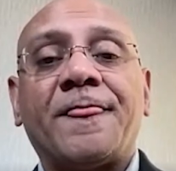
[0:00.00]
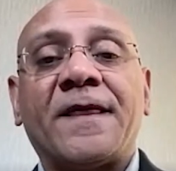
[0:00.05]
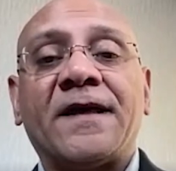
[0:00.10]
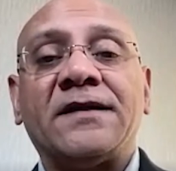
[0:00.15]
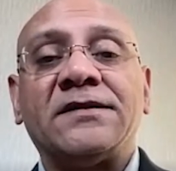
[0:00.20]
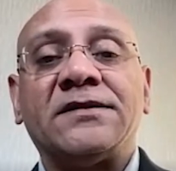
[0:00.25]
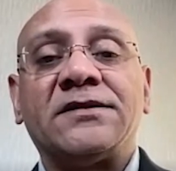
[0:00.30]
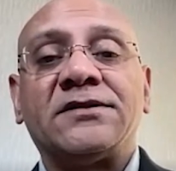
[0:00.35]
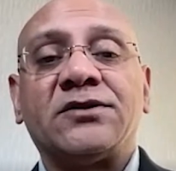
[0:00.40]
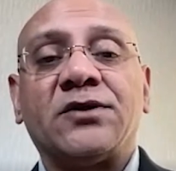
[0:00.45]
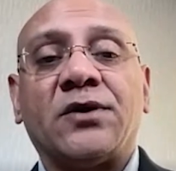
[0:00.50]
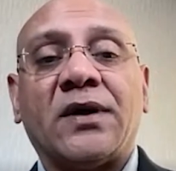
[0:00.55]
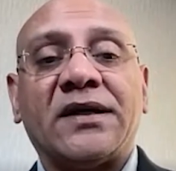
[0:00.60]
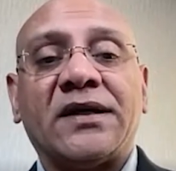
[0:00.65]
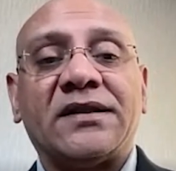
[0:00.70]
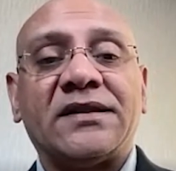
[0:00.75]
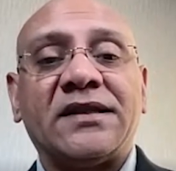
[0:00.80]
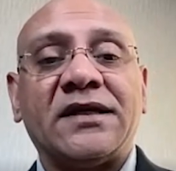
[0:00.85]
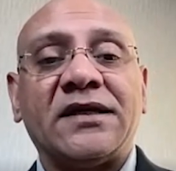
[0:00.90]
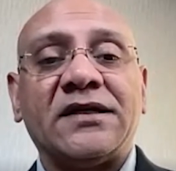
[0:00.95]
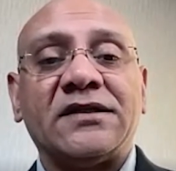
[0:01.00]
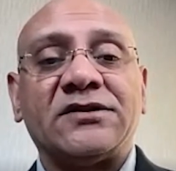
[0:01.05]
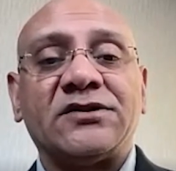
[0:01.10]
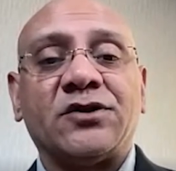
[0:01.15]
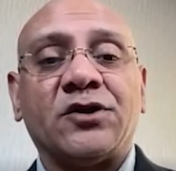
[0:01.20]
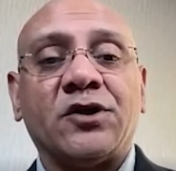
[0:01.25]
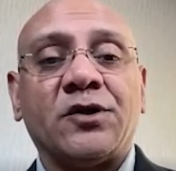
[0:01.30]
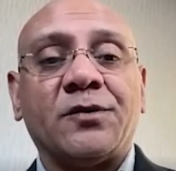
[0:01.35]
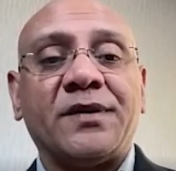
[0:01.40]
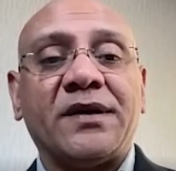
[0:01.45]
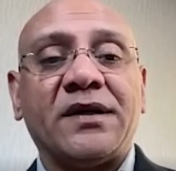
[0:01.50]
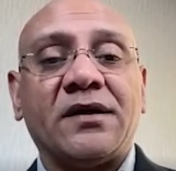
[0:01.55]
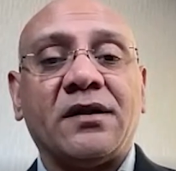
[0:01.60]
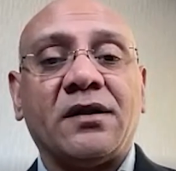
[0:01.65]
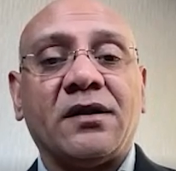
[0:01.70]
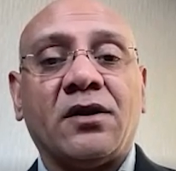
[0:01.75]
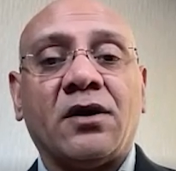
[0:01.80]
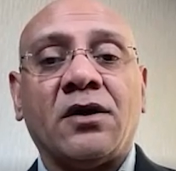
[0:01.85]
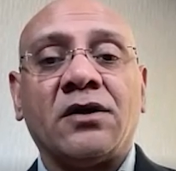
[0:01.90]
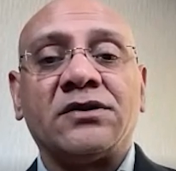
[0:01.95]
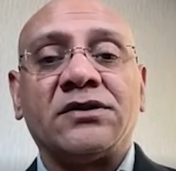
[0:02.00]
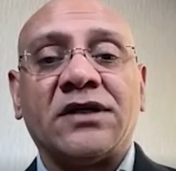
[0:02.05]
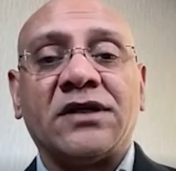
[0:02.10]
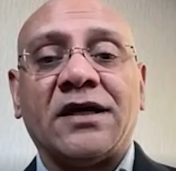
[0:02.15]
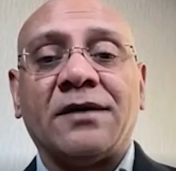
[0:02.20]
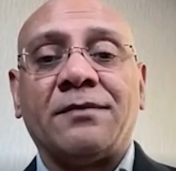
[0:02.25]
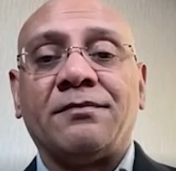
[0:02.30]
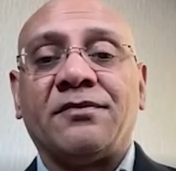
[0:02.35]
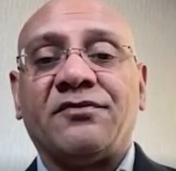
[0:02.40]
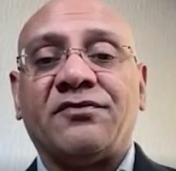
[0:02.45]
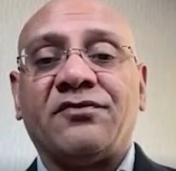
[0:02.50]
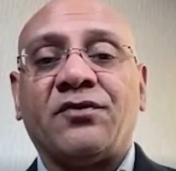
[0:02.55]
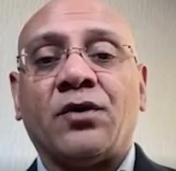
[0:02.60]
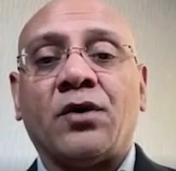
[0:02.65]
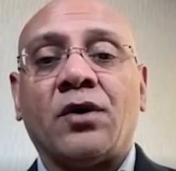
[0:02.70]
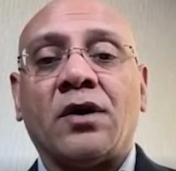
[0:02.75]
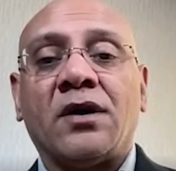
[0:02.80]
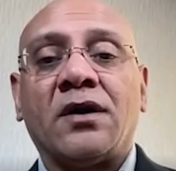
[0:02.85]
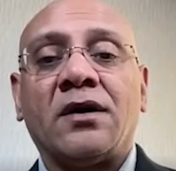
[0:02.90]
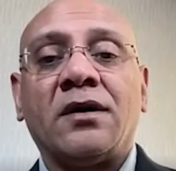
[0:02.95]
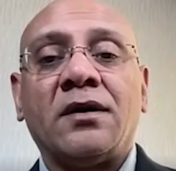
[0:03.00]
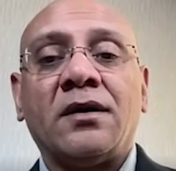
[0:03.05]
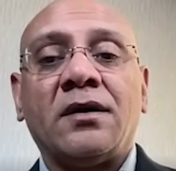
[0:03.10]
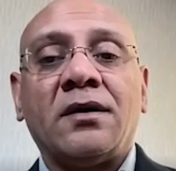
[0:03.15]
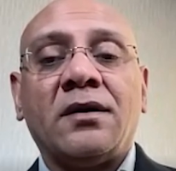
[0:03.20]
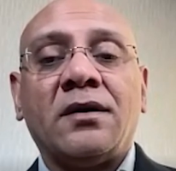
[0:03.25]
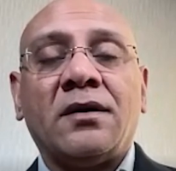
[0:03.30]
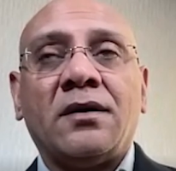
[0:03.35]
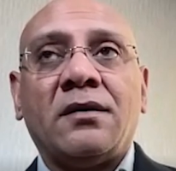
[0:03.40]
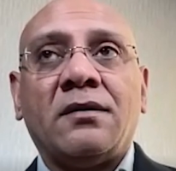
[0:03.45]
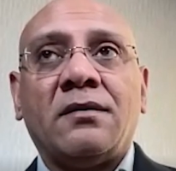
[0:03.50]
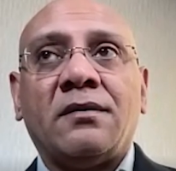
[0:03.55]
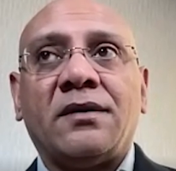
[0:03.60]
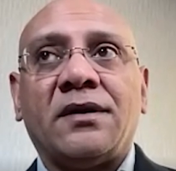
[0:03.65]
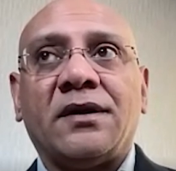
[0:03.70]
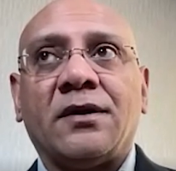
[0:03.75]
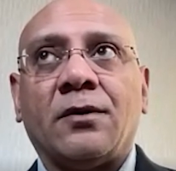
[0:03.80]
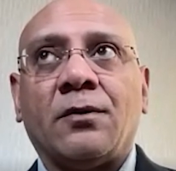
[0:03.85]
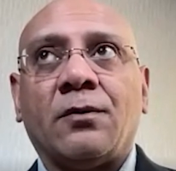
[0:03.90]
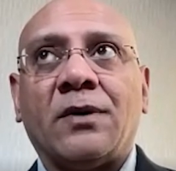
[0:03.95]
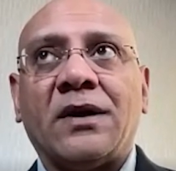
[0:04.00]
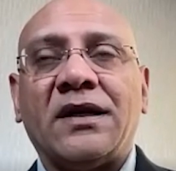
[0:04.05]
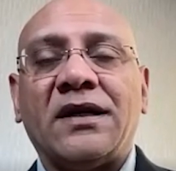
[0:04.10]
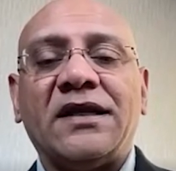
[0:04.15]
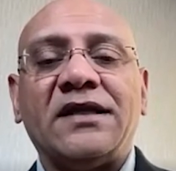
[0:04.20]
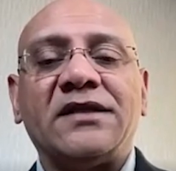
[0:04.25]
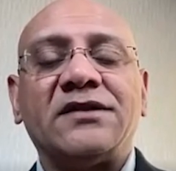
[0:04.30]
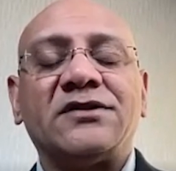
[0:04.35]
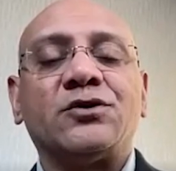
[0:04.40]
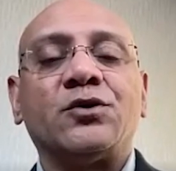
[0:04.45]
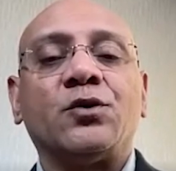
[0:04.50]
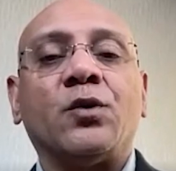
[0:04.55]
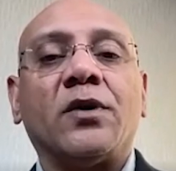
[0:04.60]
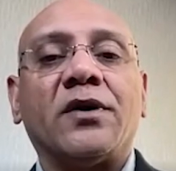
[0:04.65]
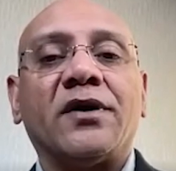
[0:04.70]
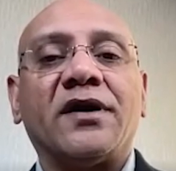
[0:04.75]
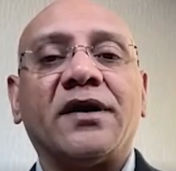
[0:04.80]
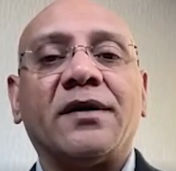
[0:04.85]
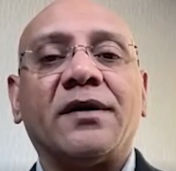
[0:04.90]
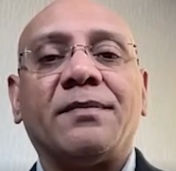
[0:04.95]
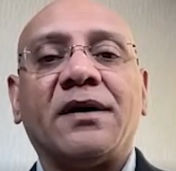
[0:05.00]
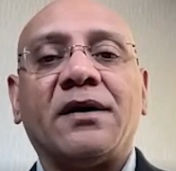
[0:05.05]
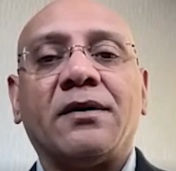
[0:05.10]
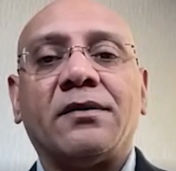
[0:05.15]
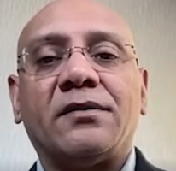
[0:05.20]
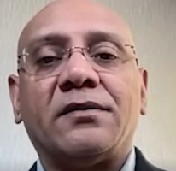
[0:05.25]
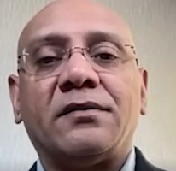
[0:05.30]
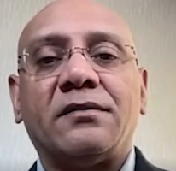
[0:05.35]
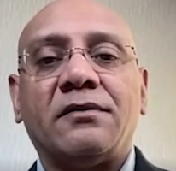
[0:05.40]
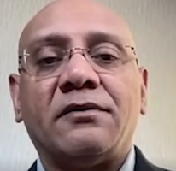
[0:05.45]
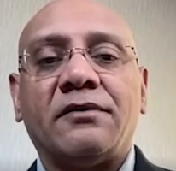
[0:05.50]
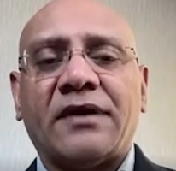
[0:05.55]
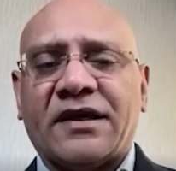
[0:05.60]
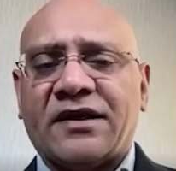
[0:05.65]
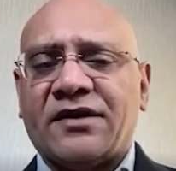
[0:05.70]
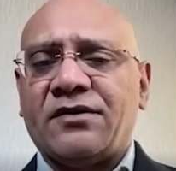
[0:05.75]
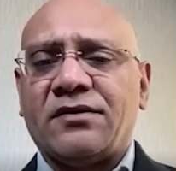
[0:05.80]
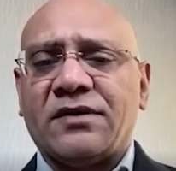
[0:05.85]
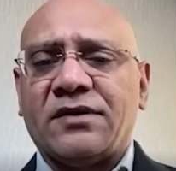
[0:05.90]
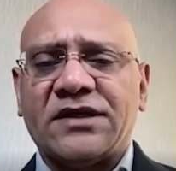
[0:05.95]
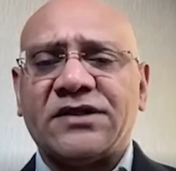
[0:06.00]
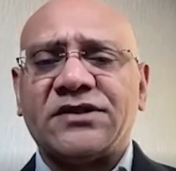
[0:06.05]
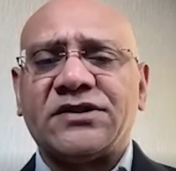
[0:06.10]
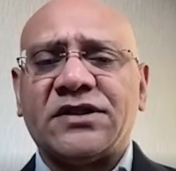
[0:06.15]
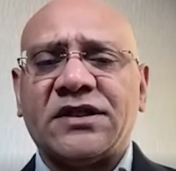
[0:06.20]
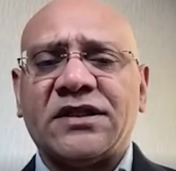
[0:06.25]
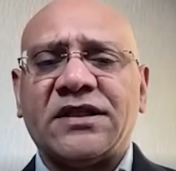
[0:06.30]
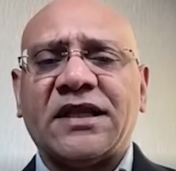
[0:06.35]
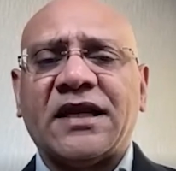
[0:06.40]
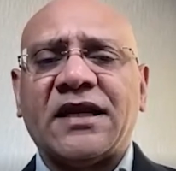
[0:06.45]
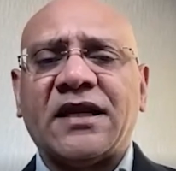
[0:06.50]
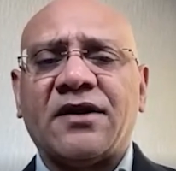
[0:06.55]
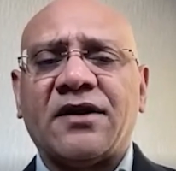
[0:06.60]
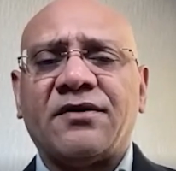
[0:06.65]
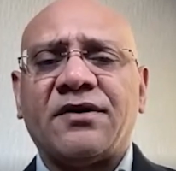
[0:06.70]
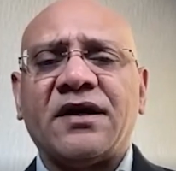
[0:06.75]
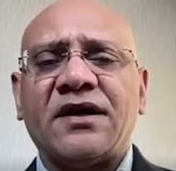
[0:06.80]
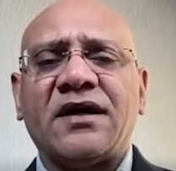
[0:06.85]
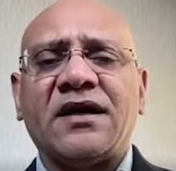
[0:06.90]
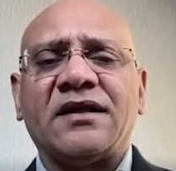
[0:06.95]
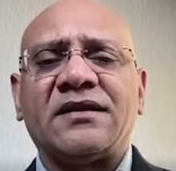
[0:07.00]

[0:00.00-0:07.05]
And so I think it's going to be a long time before, you know, one needs to worry about regulation in that area.